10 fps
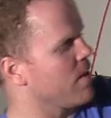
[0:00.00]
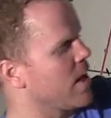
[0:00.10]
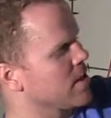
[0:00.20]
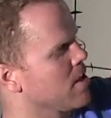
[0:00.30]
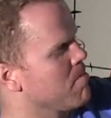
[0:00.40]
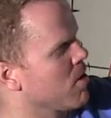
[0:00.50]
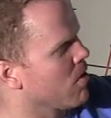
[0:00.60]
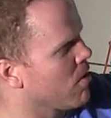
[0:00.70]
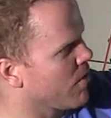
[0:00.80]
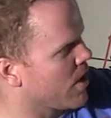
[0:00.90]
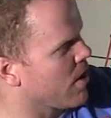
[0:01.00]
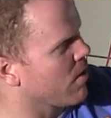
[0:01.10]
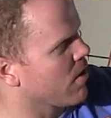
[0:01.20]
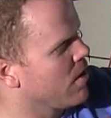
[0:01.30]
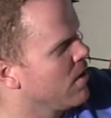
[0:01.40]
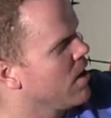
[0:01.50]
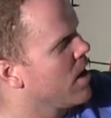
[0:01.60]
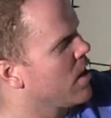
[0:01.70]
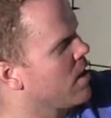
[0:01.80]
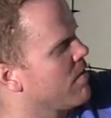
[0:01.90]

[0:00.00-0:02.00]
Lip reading: and that's going to mirror over here. And then